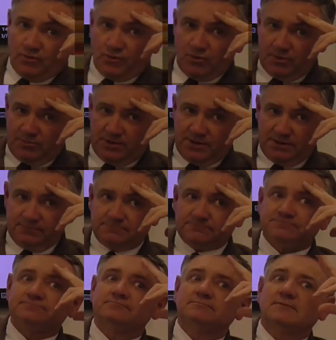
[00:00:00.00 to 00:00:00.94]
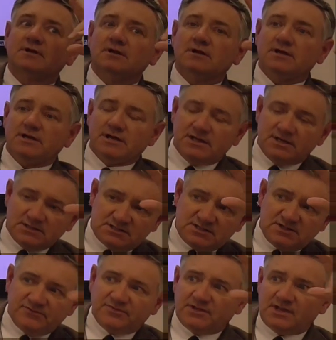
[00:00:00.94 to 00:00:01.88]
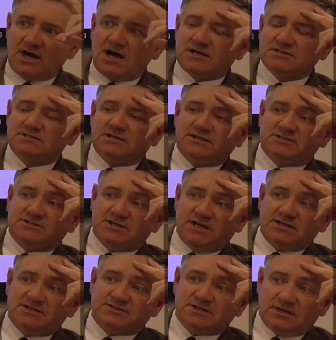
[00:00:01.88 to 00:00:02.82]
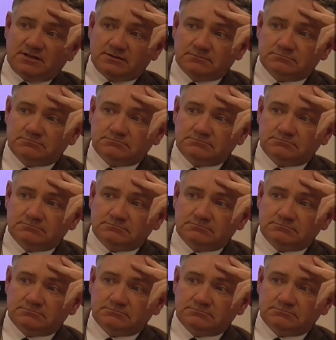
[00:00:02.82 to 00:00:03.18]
orbit, is the velocity changing?